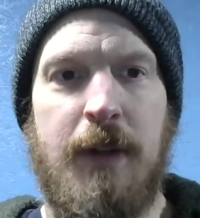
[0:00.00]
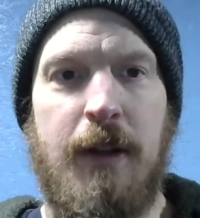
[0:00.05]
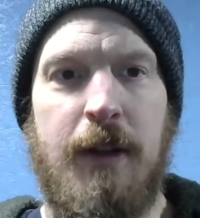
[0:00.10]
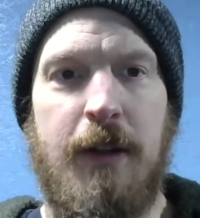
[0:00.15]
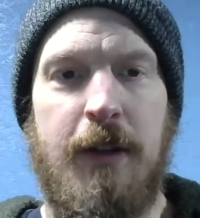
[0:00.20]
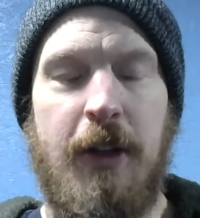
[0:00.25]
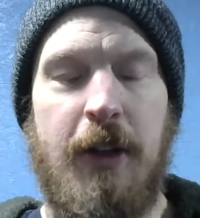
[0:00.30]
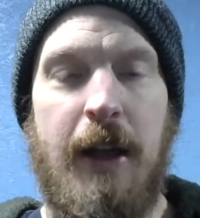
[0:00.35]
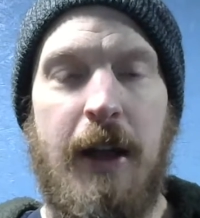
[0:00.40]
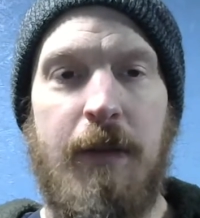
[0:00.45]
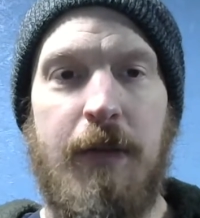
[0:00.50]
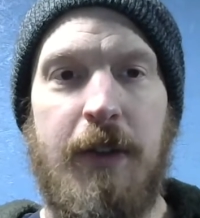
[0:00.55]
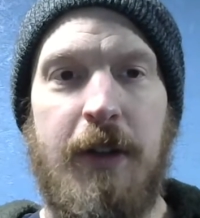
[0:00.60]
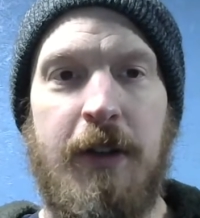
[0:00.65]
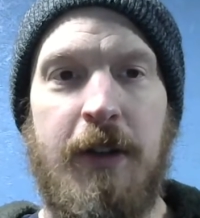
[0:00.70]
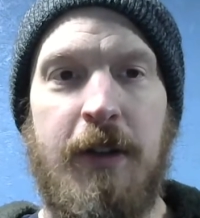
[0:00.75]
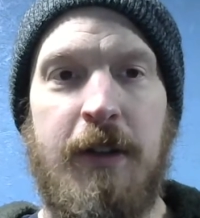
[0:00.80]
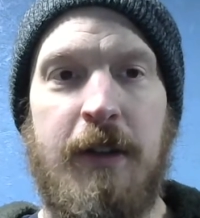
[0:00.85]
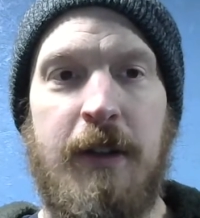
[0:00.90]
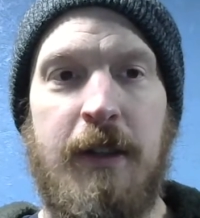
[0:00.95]
to have
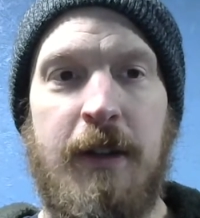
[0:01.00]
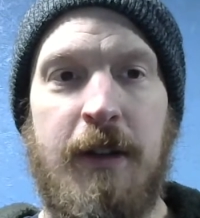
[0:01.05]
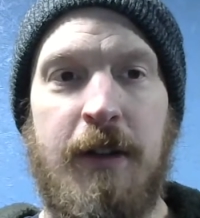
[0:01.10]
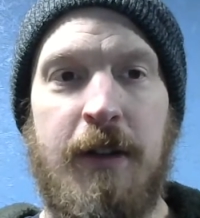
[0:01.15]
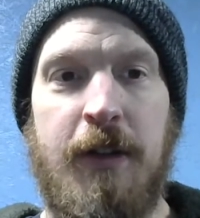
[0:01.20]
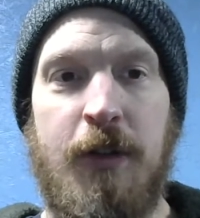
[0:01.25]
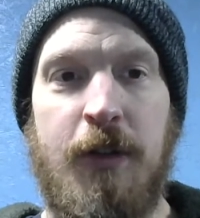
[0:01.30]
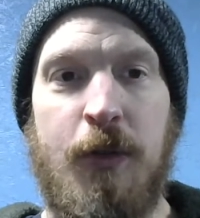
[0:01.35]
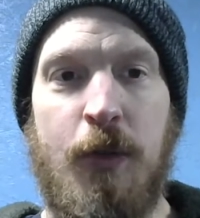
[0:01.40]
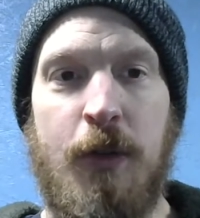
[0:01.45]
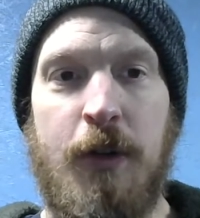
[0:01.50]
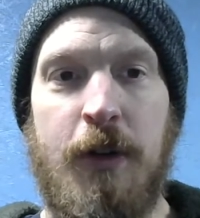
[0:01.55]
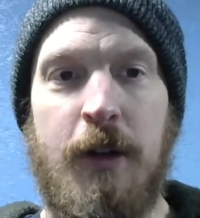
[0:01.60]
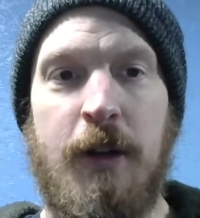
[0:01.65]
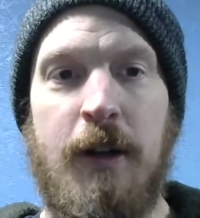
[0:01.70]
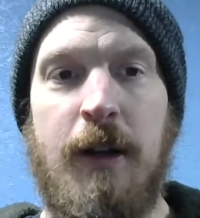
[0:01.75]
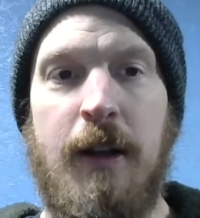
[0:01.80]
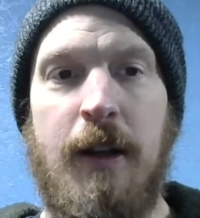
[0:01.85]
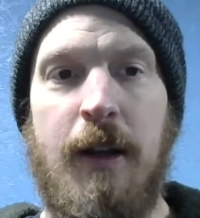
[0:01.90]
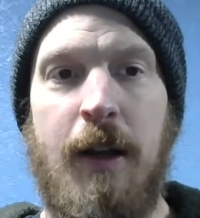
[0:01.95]
this
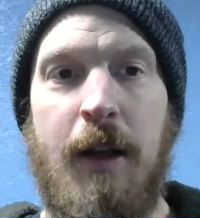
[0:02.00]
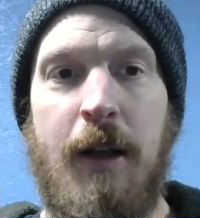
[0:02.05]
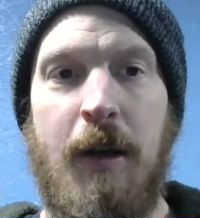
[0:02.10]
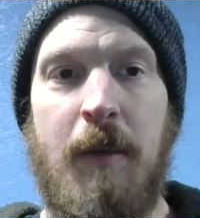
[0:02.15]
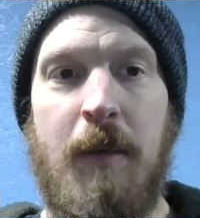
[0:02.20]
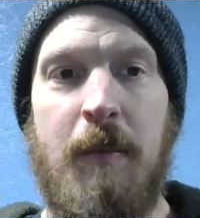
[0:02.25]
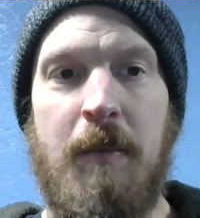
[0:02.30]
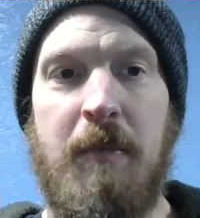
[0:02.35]
disorder. I